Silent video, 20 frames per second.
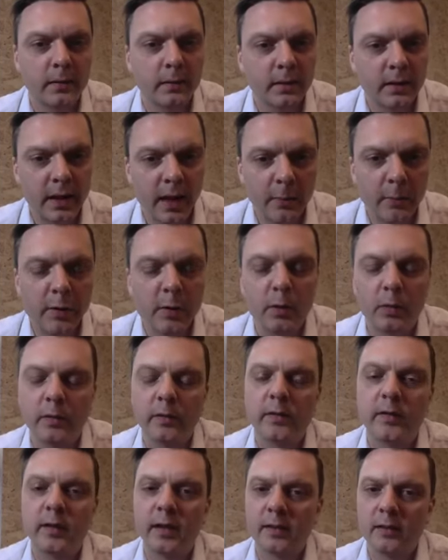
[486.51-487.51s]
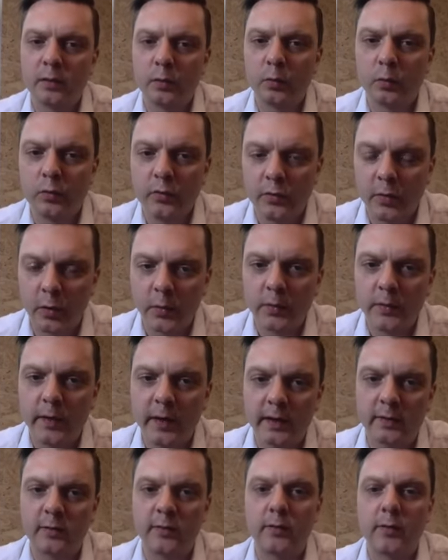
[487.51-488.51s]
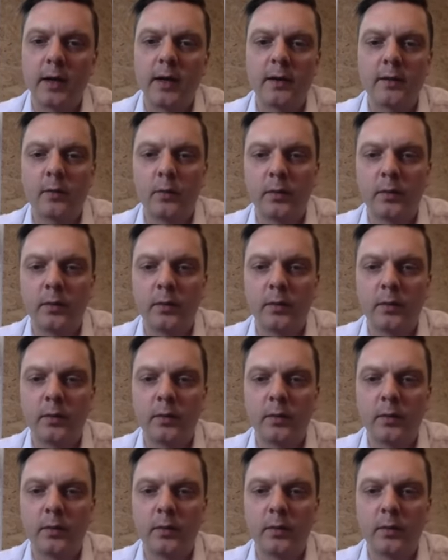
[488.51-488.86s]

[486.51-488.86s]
chemicals that you don't extract